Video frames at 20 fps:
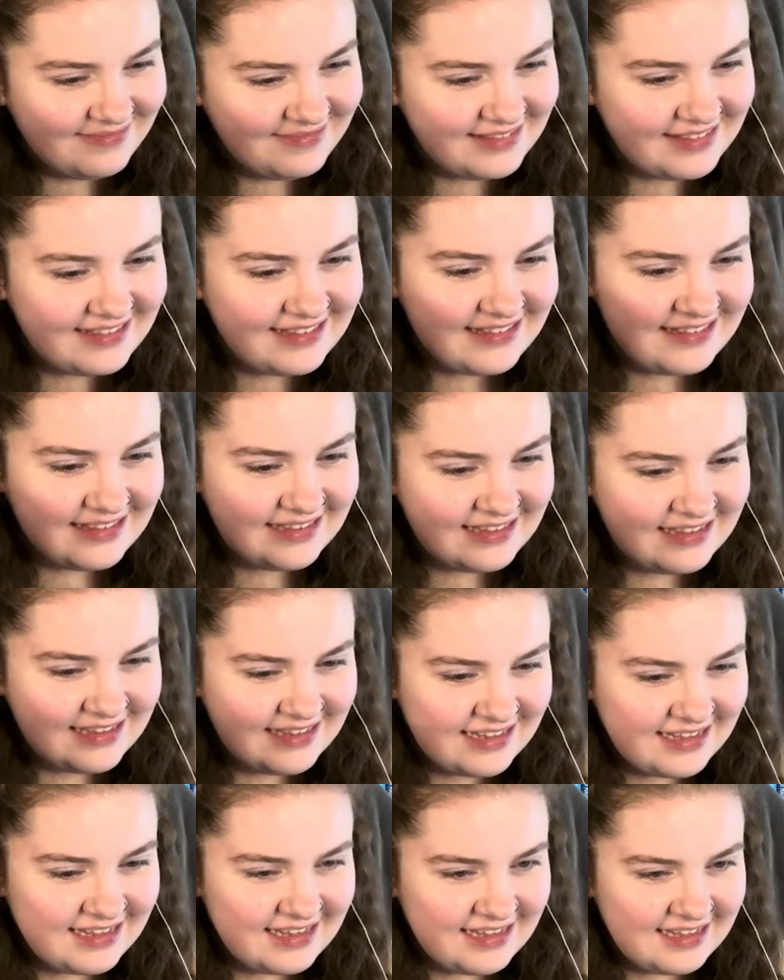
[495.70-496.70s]
Even if I
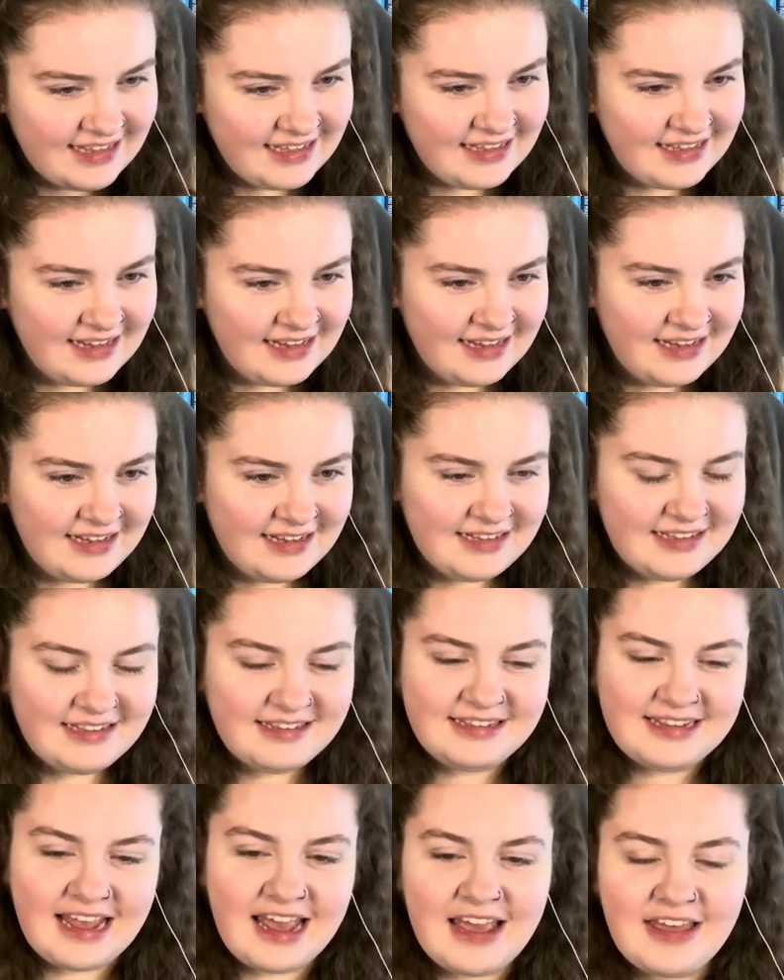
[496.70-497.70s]
go as Mary Jane.
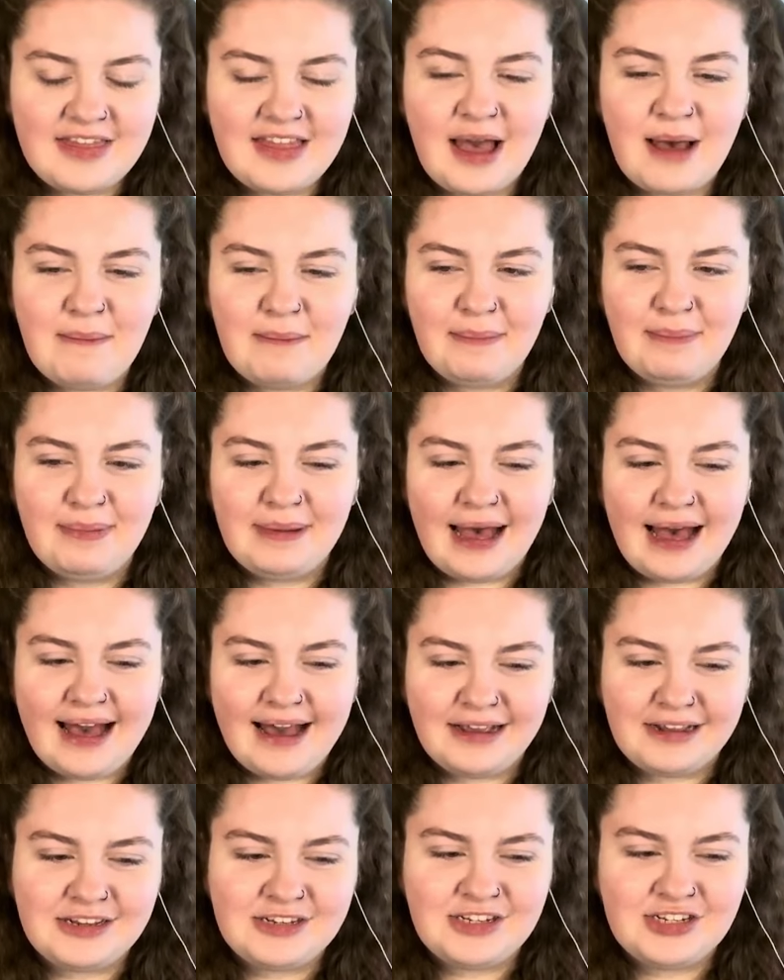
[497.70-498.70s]
Take that
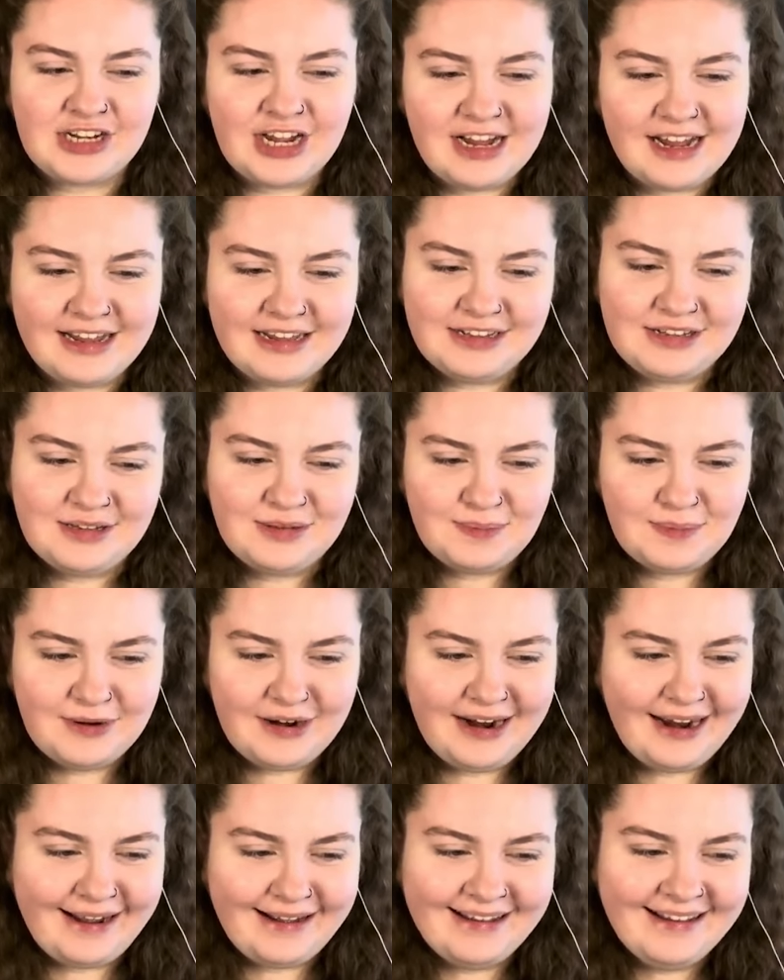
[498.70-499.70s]
back, Charlie
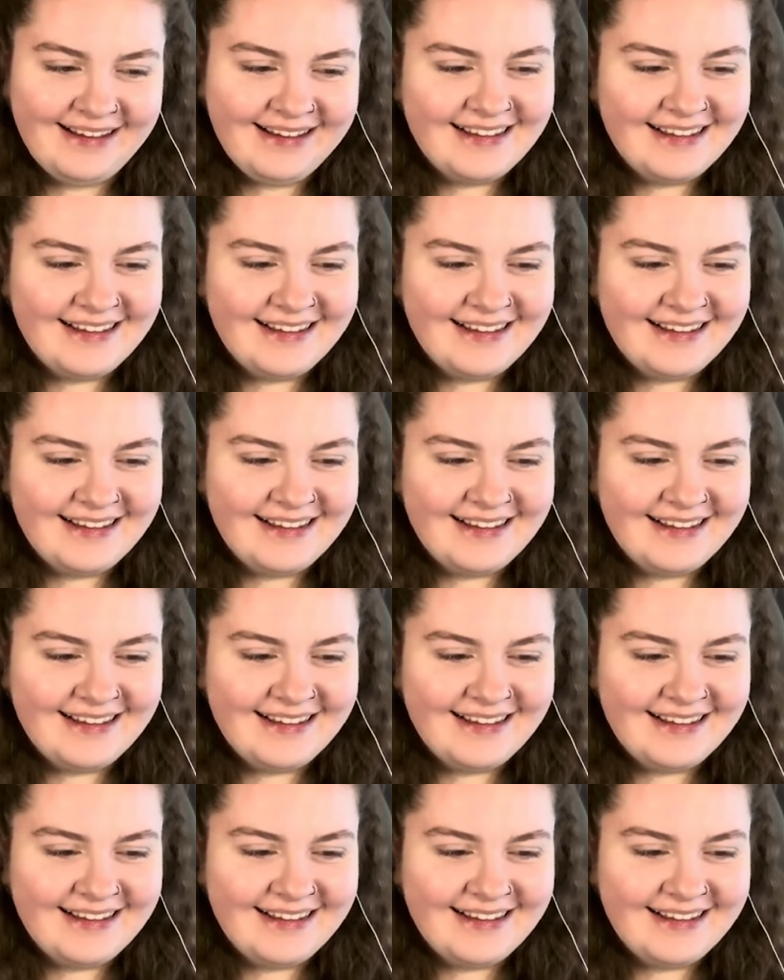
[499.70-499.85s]
Spring.